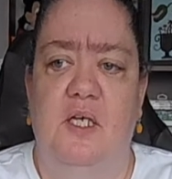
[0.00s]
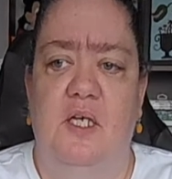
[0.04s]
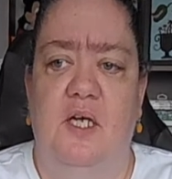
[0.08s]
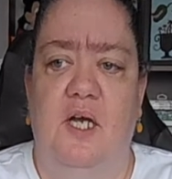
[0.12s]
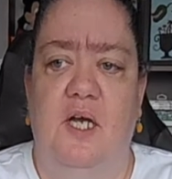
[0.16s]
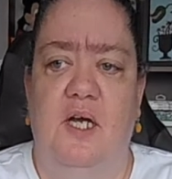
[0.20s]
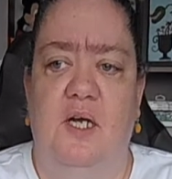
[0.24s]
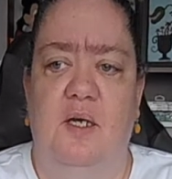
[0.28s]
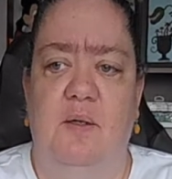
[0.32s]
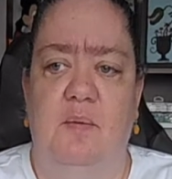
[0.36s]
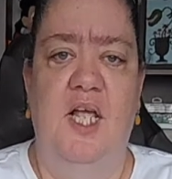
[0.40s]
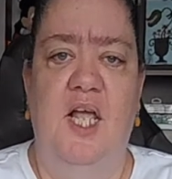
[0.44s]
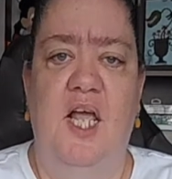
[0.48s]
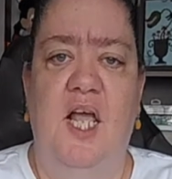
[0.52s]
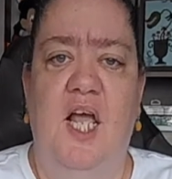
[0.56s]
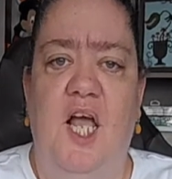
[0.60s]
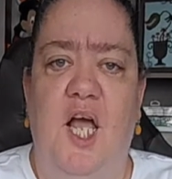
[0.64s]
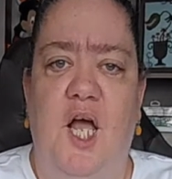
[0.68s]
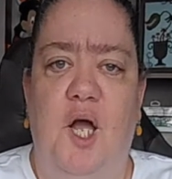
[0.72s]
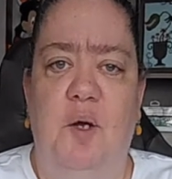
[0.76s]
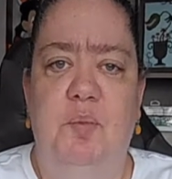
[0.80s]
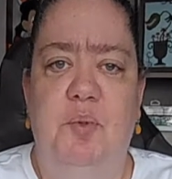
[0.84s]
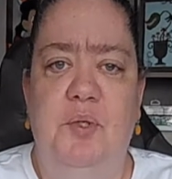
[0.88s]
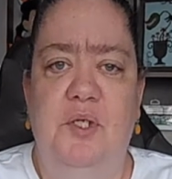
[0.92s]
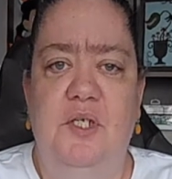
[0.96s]

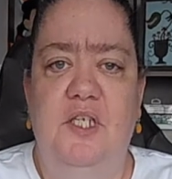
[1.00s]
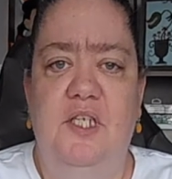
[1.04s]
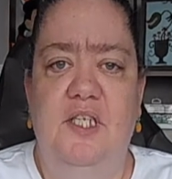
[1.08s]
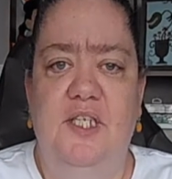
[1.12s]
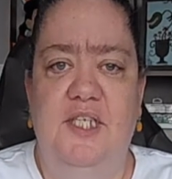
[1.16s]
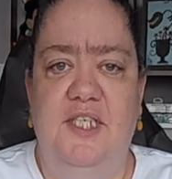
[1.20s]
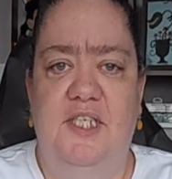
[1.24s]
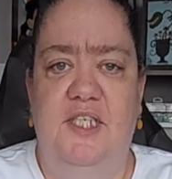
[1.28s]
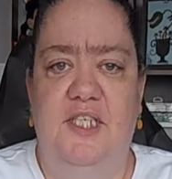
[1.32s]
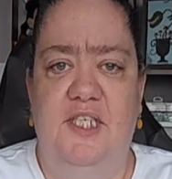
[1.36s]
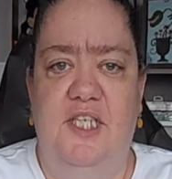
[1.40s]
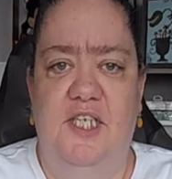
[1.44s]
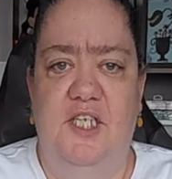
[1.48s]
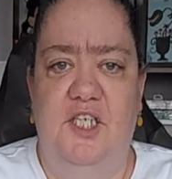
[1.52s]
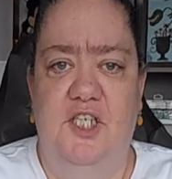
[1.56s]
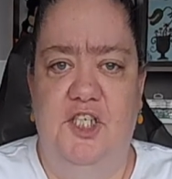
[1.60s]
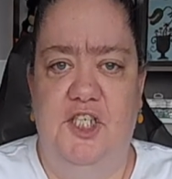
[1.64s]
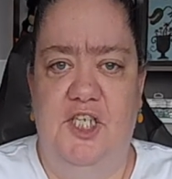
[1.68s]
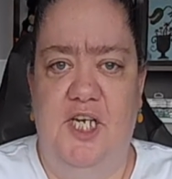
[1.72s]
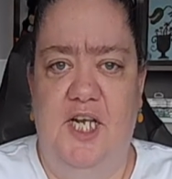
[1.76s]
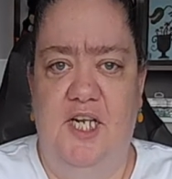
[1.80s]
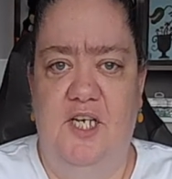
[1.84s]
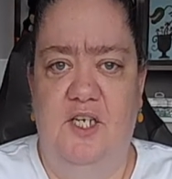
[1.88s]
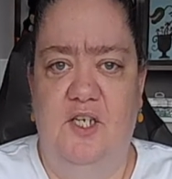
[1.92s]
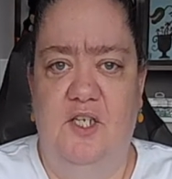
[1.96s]
I'll put a link to their
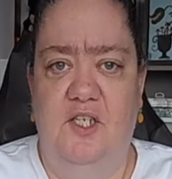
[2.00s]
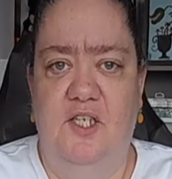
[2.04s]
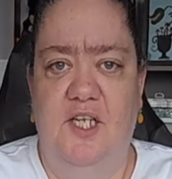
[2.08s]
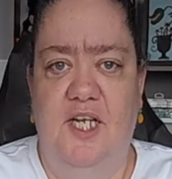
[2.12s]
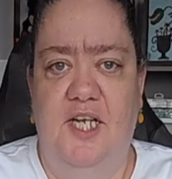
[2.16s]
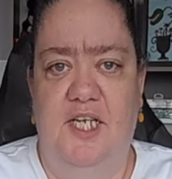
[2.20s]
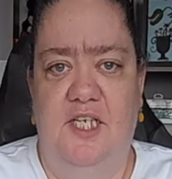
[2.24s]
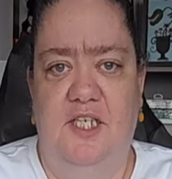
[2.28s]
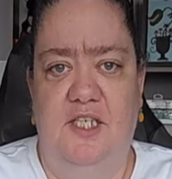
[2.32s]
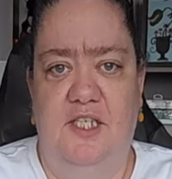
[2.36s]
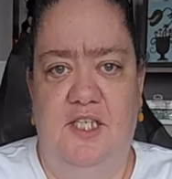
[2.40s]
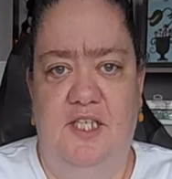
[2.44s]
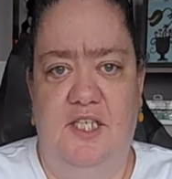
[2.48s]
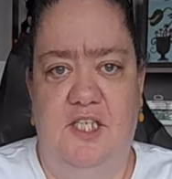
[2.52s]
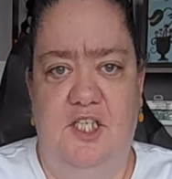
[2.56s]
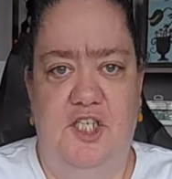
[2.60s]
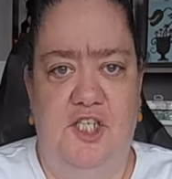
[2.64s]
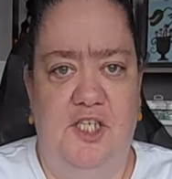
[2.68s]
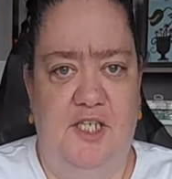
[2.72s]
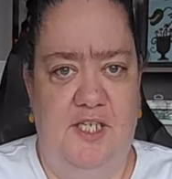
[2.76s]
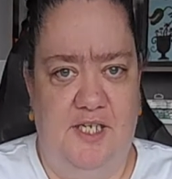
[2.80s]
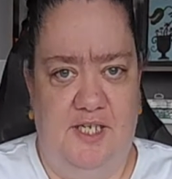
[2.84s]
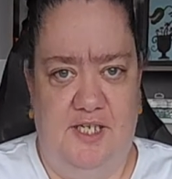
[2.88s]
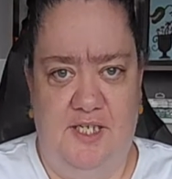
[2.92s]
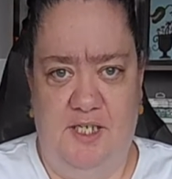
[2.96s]
channel and she
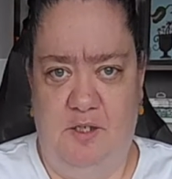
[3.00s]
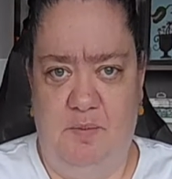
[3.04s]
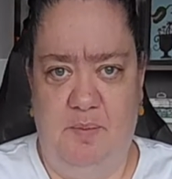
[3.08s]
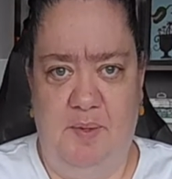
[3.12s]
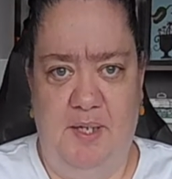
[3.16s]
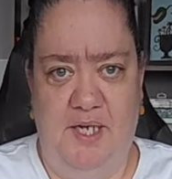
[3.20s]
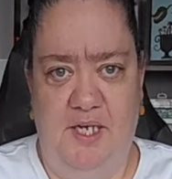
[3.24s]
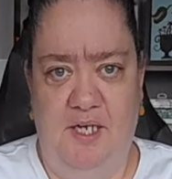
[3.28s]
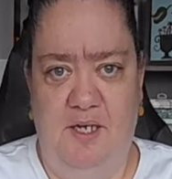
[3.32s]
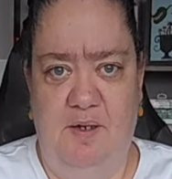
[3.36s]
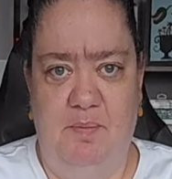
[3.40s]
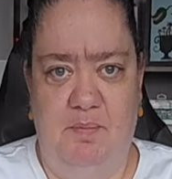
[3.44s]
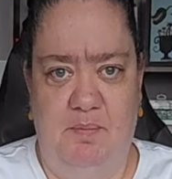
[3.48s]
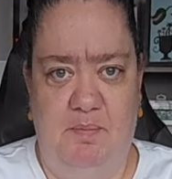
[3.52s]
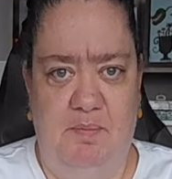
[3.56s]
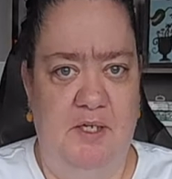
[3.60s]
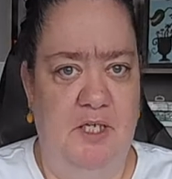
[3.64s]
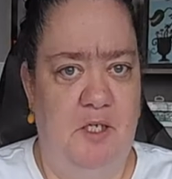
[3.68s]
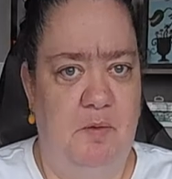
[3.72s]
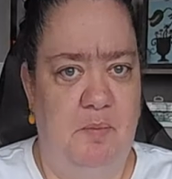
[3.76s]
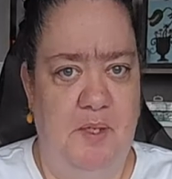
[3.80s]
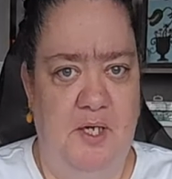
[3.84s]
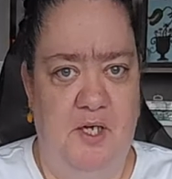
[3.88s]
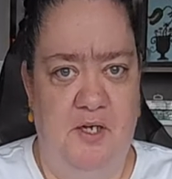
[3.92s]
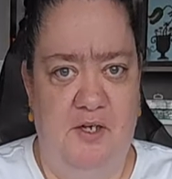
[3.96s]
can explain it
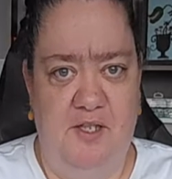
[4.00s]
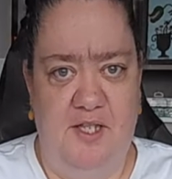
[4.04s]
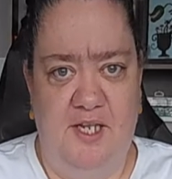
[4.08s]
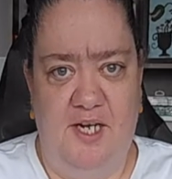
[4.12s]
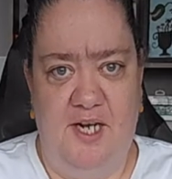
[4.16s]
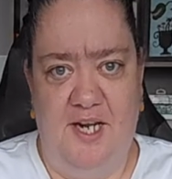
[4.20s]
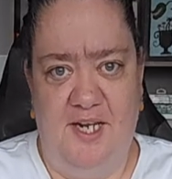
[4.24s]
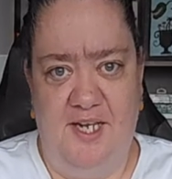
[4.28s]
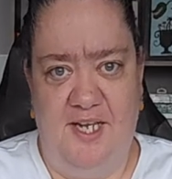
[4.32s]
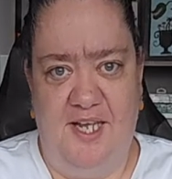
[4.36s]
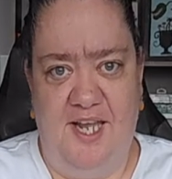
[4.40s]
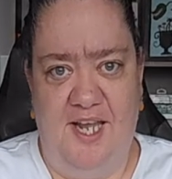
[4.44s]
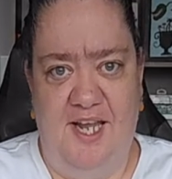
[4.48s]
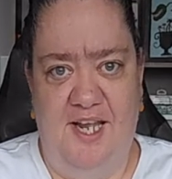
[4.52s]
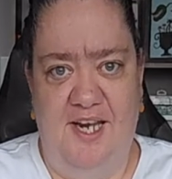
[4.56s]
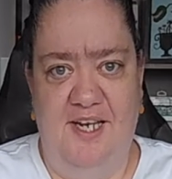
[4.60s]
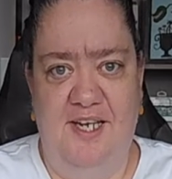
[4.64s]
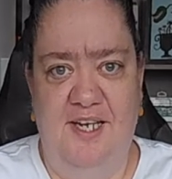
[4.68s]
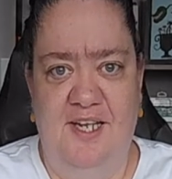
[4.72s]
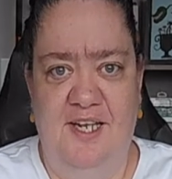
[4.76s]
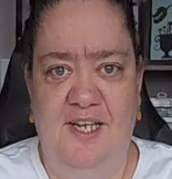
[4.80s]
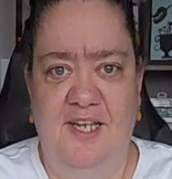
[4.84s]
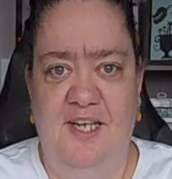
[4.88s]
much better than I can.